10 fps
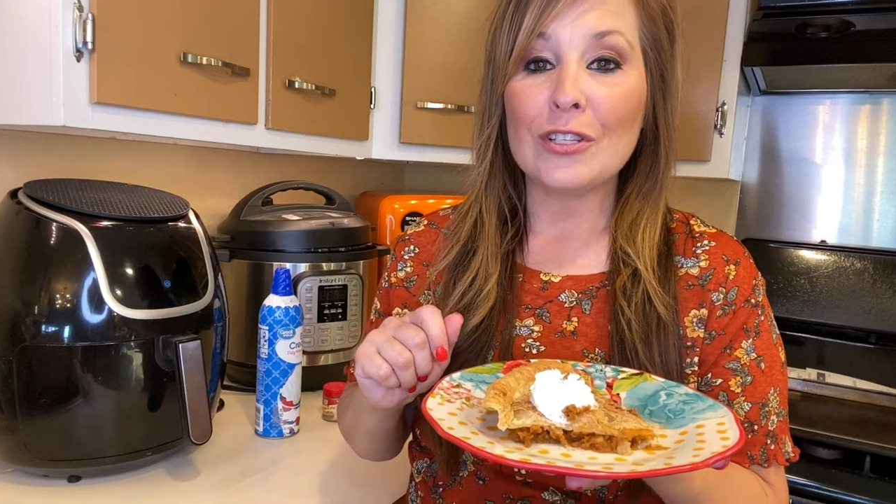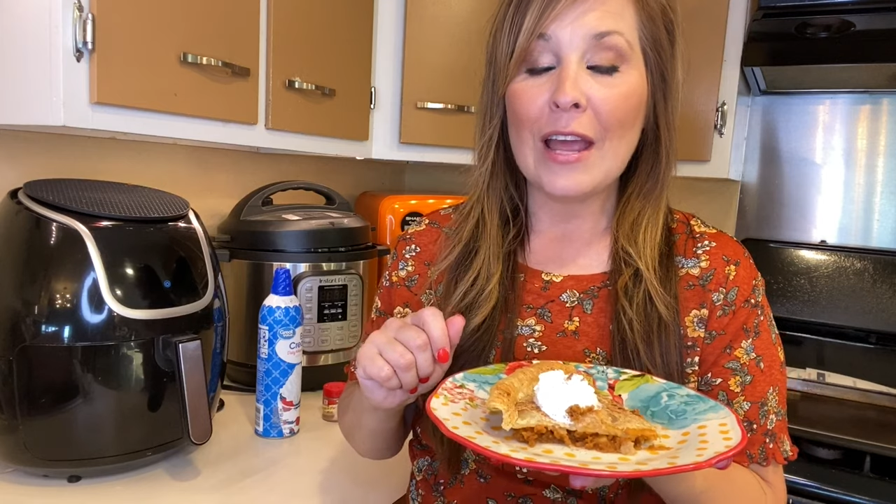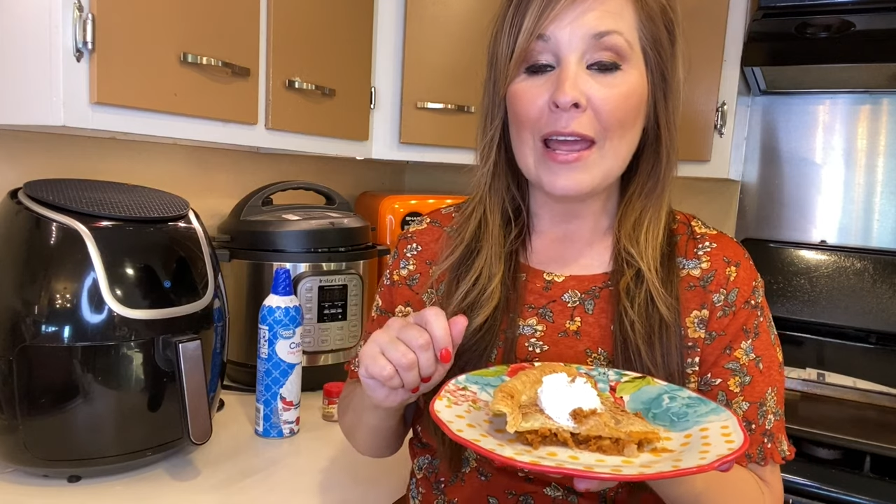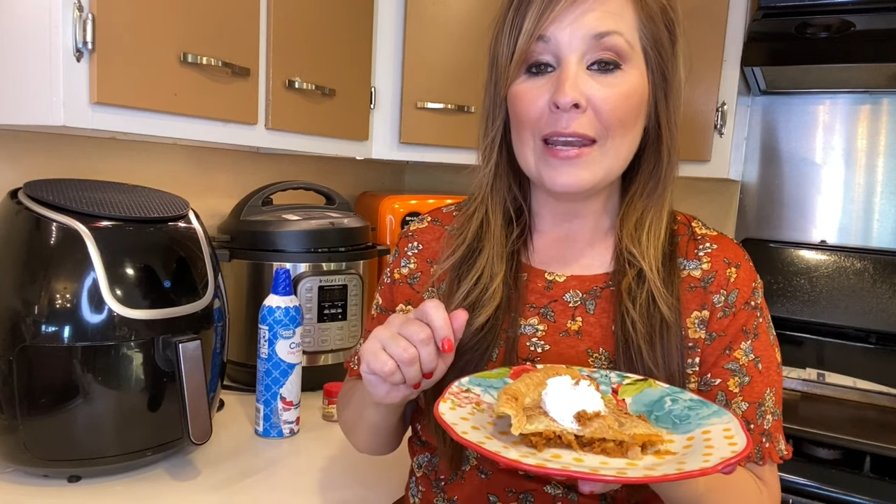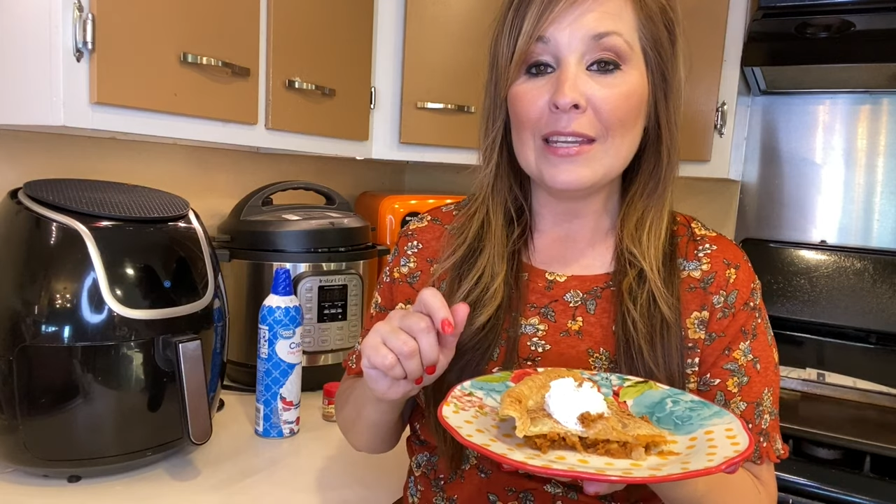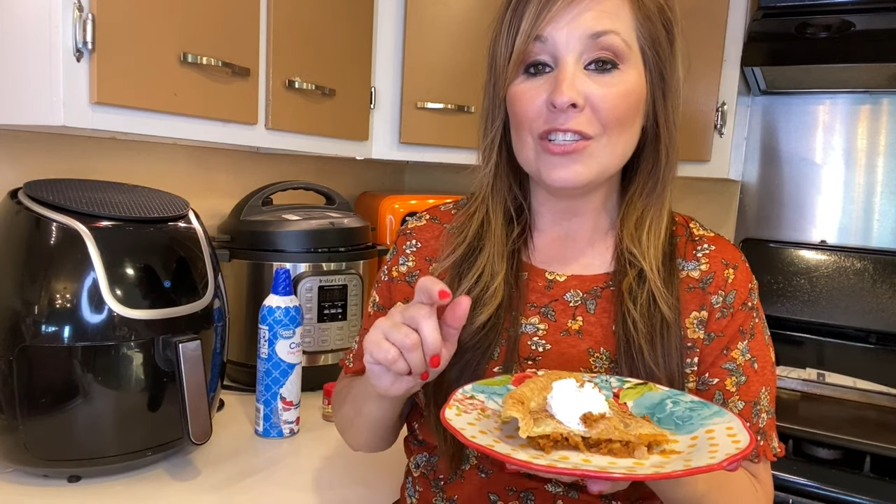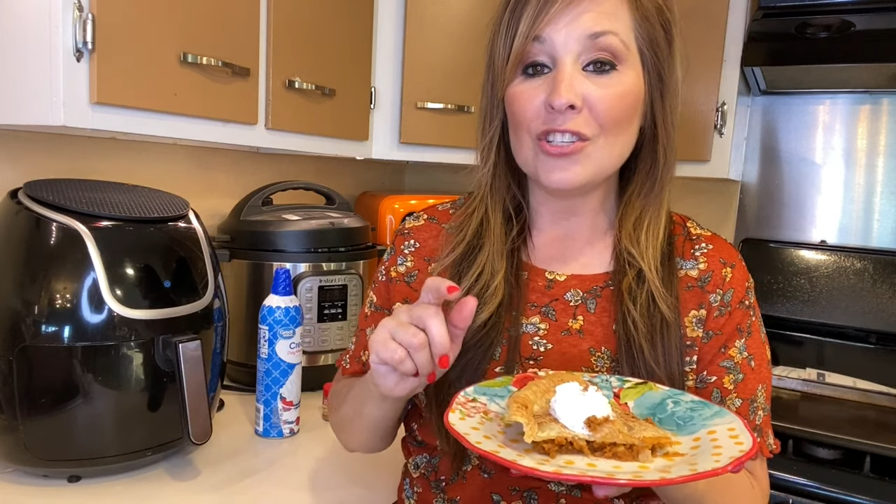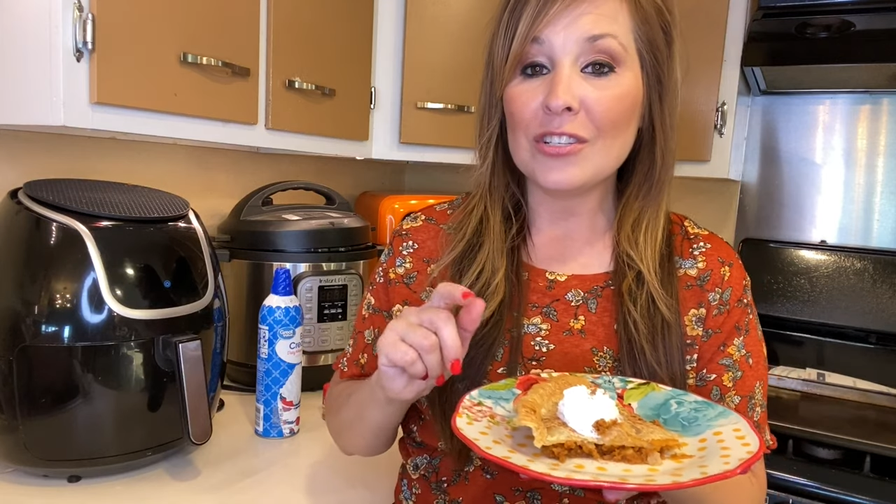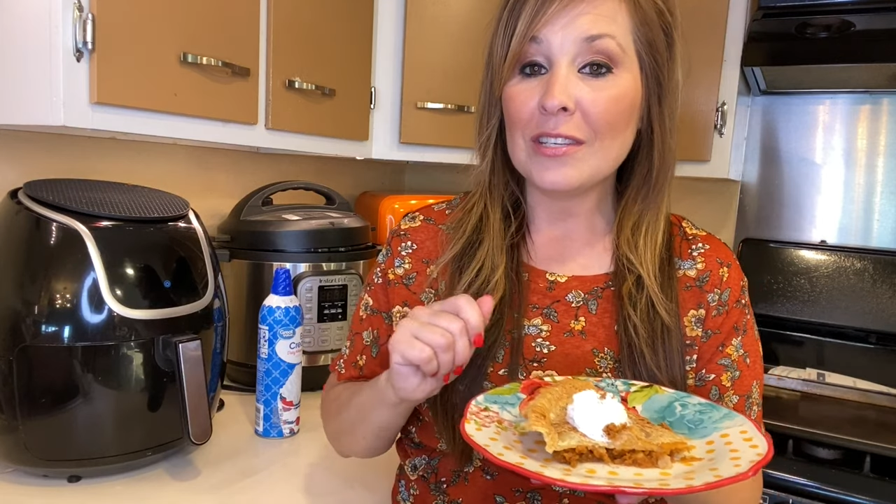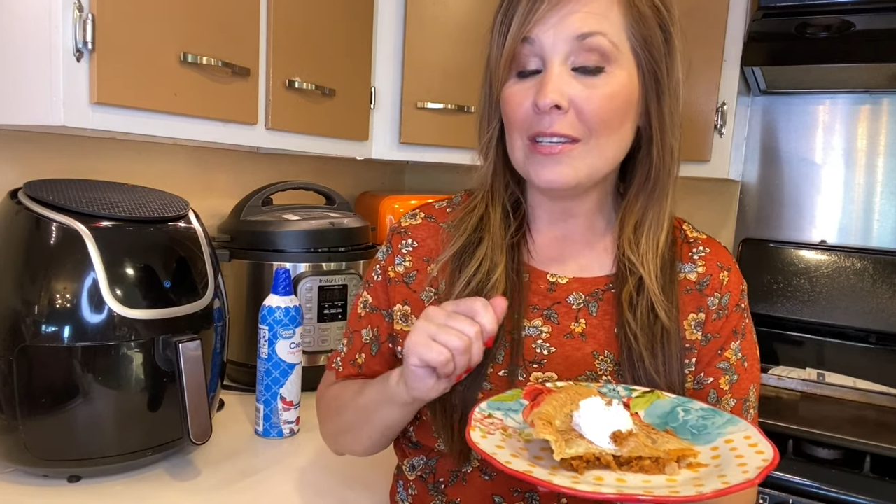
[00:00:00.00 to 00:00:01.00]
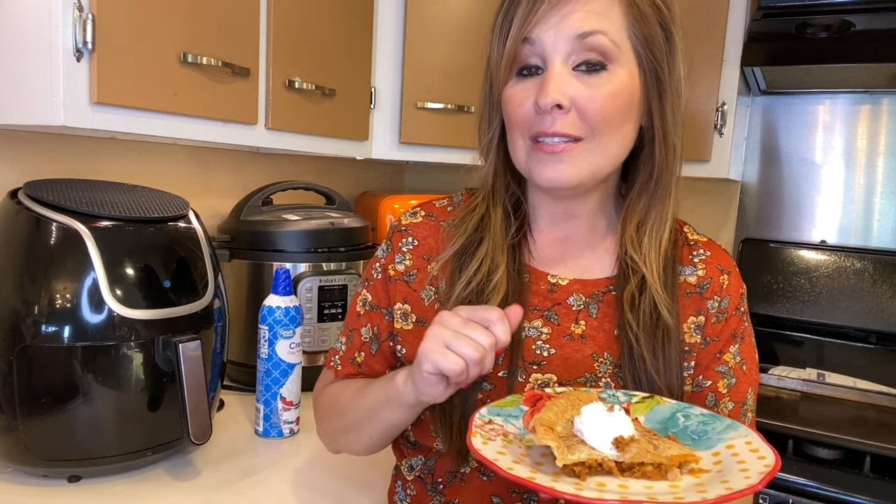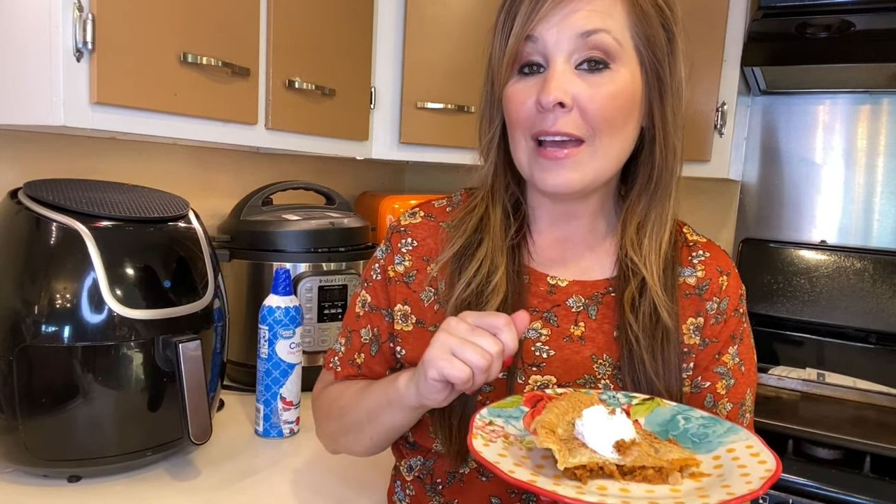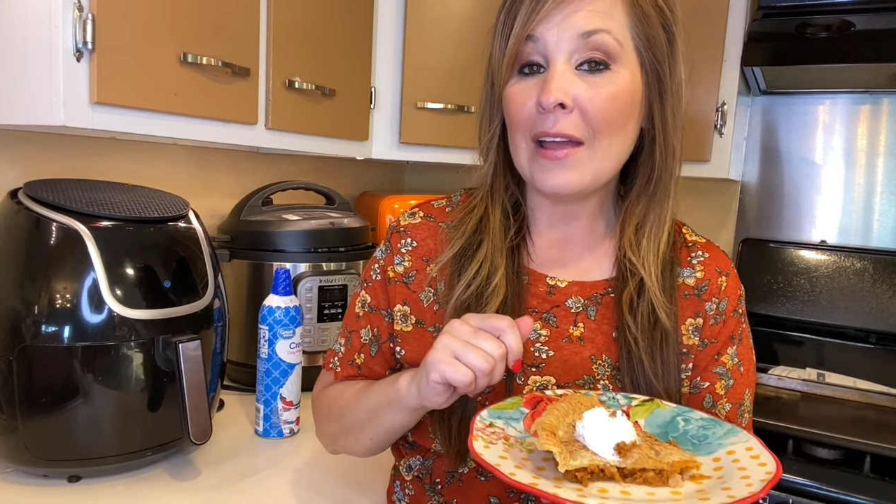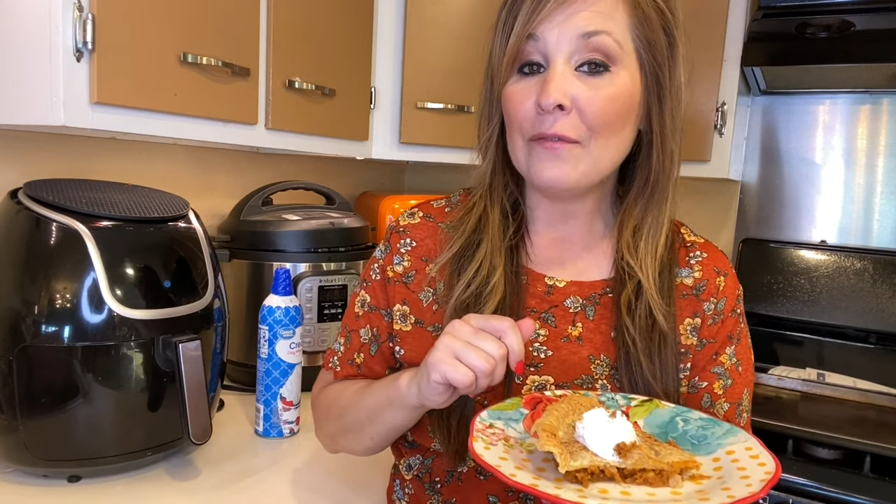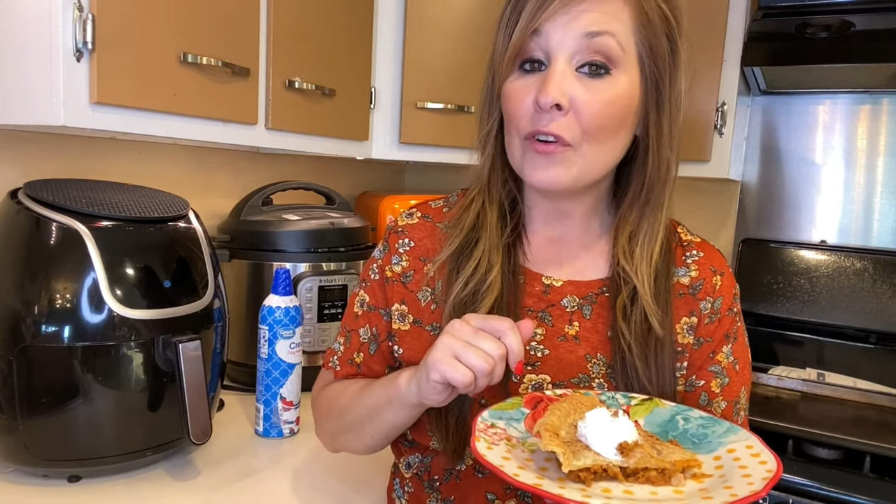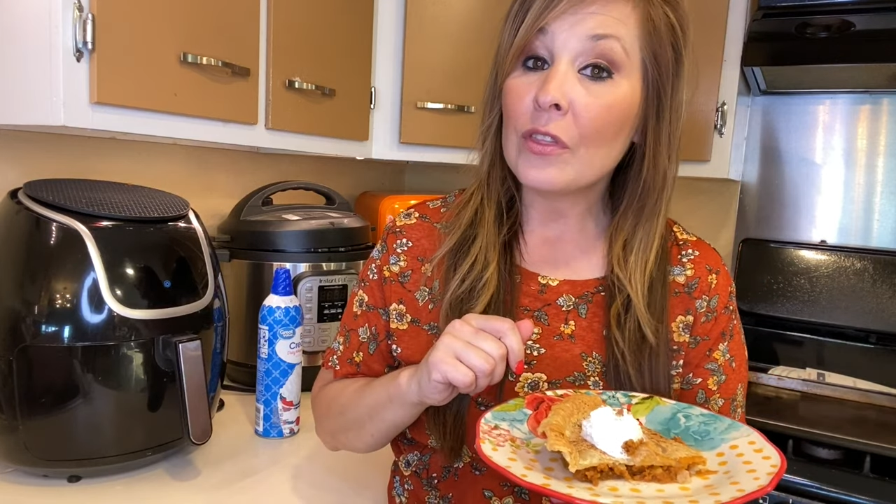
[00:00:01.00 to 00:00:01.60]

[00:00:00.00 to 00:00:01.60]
and it's just in time for